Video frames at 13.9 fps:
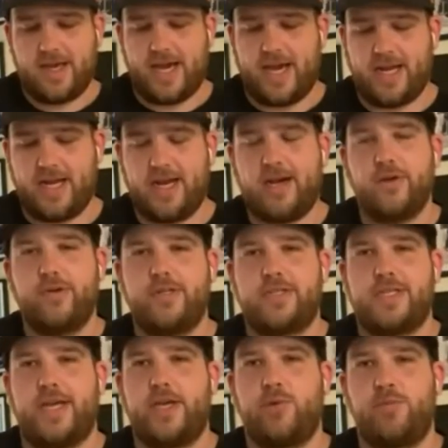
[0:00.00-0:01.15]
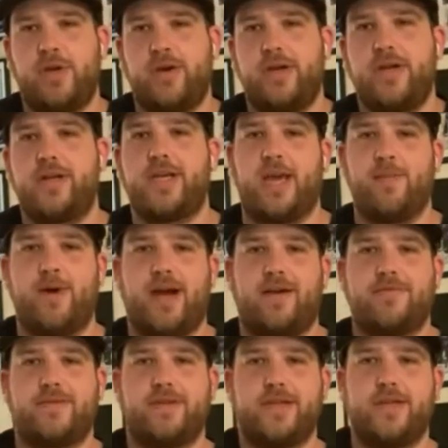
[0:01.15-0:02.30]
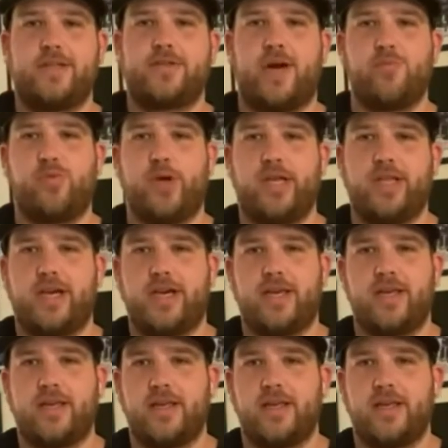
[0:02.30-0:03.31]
And who would you say you mirror your game after, you try and play like?